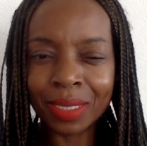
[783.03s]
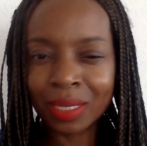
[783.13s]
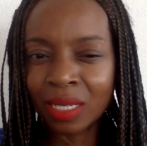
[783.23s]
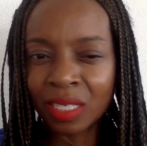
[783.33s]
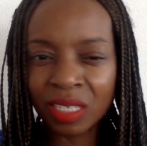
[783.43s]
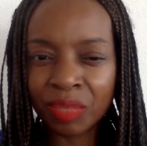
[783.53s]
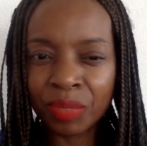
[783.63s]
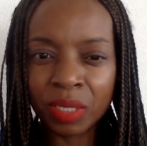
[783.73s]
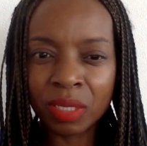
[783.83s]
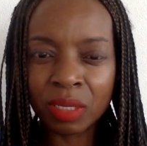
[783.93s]
did a little
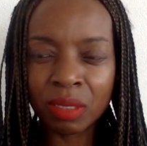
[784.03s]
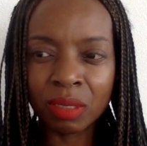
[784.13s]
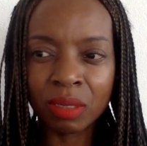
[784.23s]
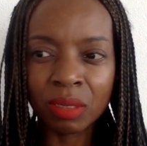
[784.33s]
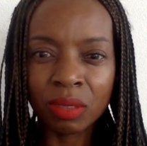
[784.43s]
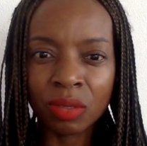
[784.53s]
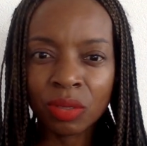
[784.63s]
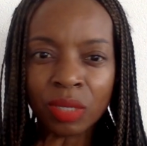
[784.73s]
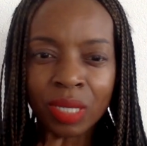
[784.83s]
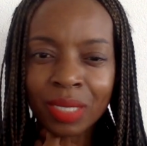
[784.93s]
bit.
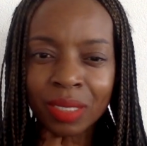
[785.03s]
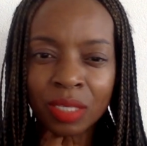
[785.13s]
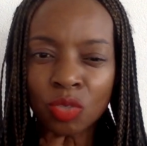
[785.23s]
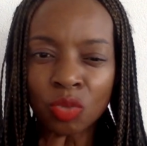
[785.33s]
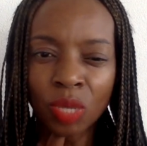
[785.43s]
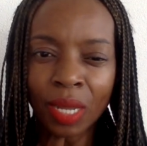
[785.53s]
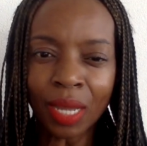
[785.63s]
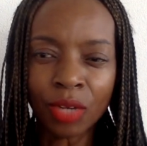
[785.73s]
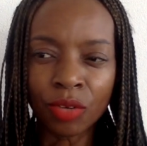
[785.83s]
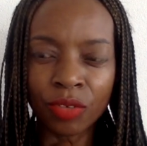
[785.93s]
I didn't do a
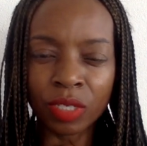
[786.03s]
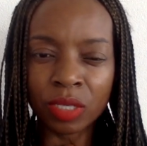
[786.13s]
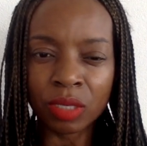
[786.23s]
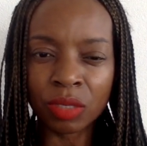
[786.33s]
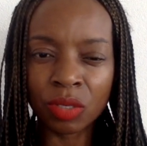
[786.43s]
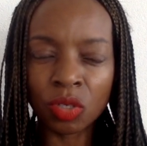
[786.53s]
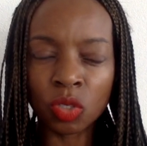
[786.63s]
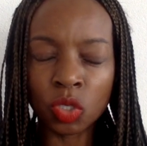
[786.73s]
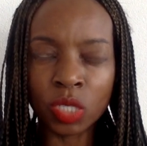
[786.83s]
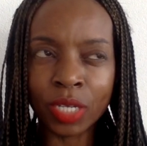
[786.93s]
lot of it.
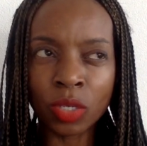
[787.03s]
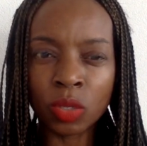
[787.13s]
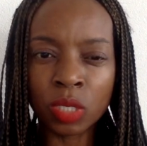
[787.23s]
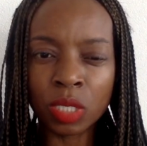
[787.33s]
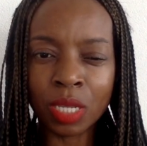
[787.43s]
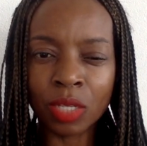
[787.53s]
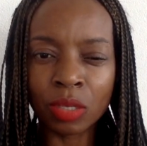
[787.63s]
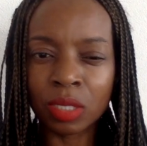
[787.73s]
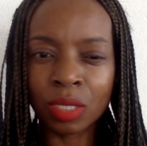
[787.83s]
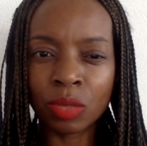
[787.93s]
Because I noticed I
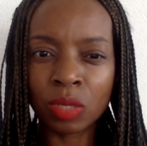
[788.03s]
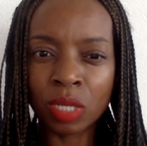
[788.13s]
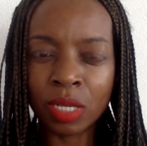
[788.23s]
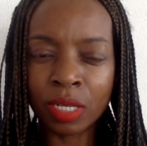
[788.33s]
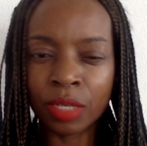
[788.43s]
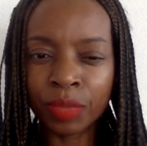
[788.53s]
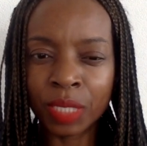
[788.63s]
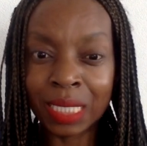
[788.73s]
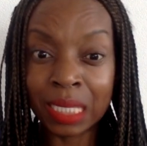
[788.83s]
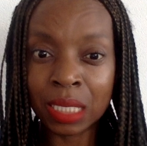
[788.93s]
was getting a little bit
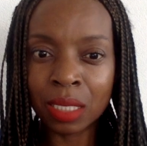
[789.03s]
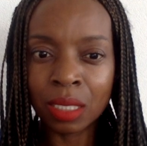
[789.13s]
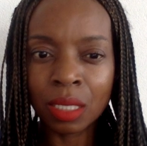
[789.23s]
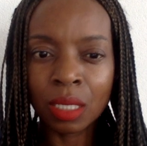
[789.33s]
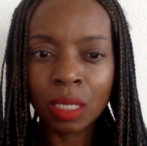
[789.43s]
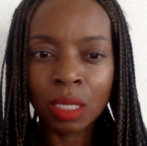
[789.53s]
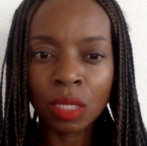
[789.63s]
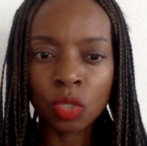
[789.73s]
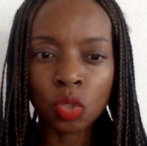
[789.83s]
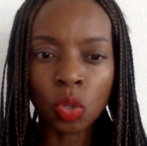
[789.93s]
dizzy.
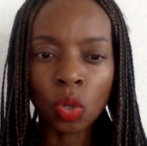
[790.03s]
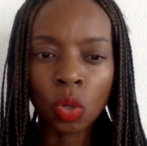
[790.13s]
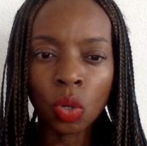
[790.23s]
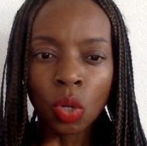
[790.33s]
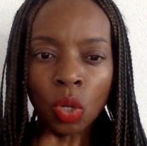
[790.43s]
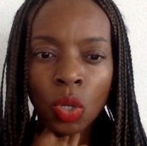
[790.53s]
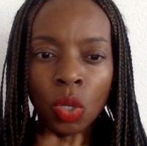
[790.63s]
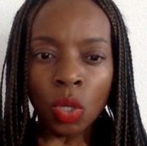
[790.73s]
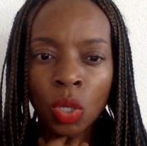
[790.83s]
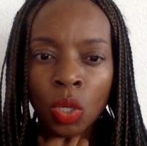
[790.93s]
So
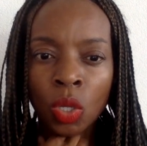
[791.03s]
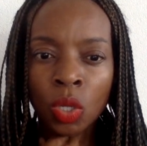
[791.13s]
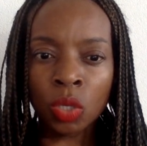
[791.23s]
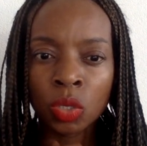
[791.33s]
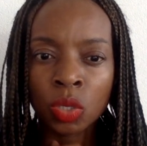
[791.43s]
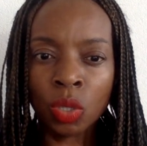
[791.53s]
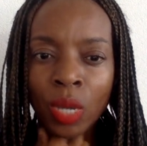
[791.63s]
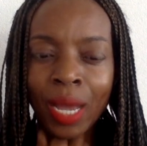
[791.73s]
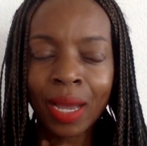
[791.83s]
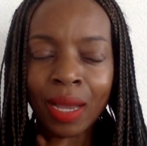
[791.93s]
so
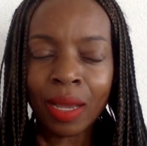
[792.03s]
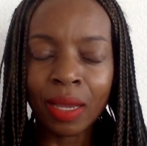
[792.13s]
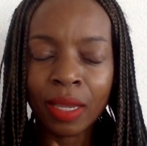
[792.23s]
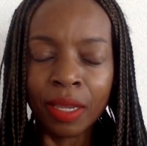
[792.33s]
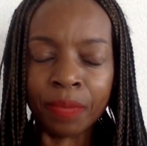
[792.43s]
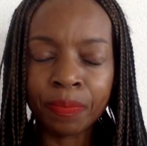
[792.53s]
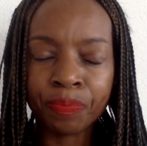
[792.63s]
I